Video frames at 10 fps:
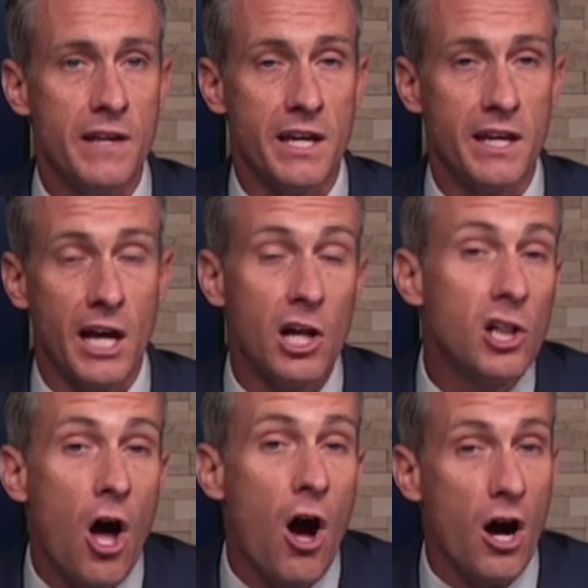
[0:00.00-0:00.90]
they can get
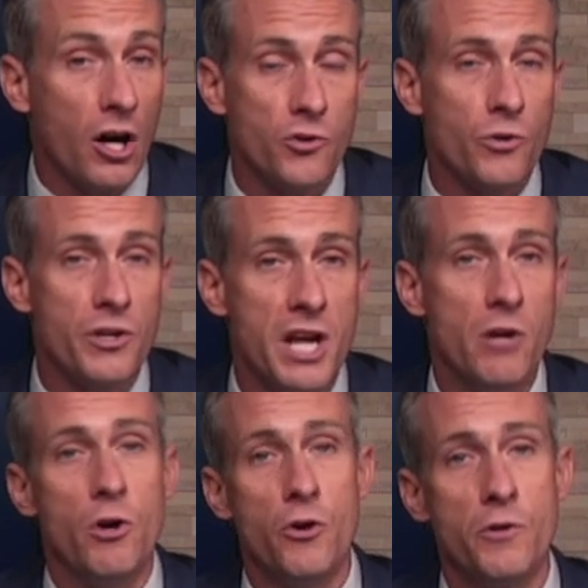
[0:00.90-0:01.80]
clogged or
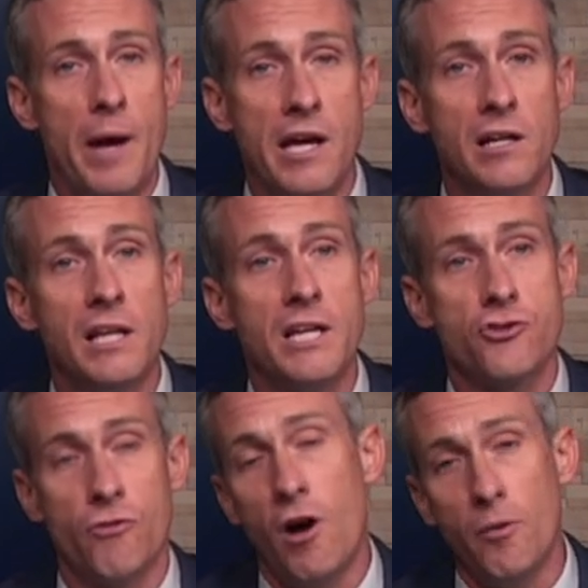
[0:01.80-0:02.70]
narrowed by
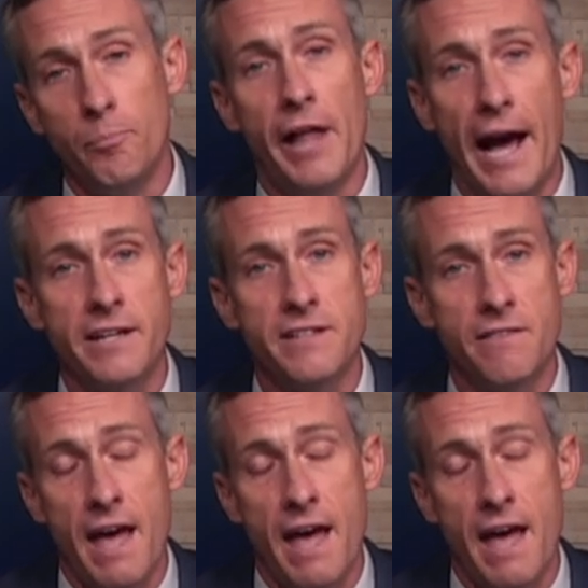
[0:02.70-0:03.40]
cholesterol plaques,